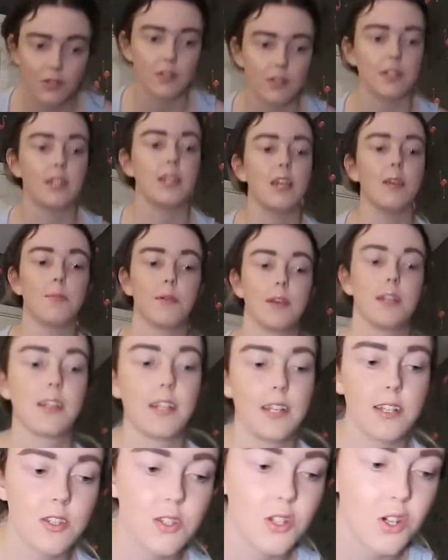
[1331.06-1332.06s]
going to keep it in
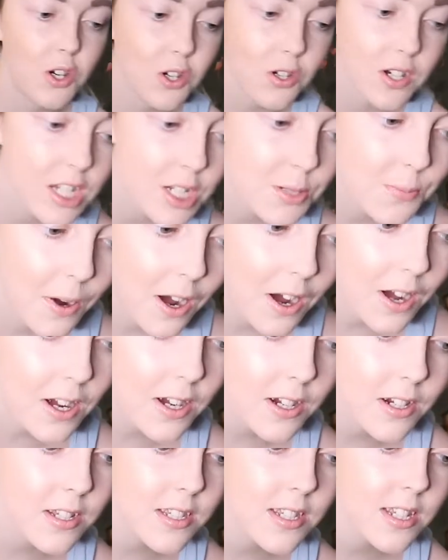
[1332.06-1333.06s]
that storage
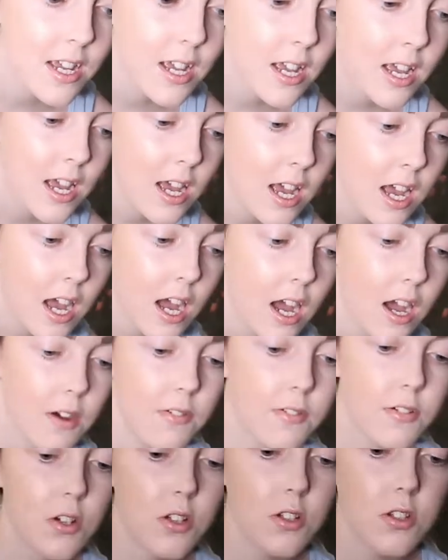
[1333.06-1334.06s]
box.
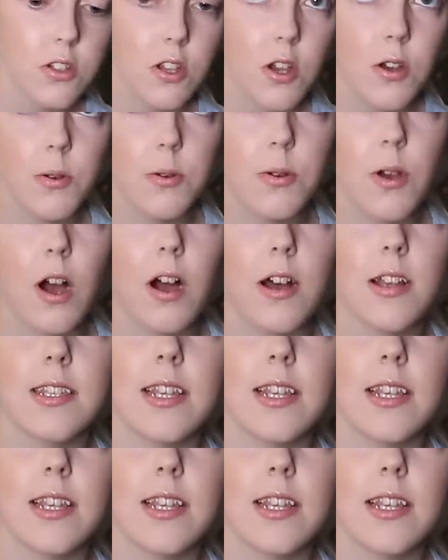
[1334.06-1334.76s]
I've also got a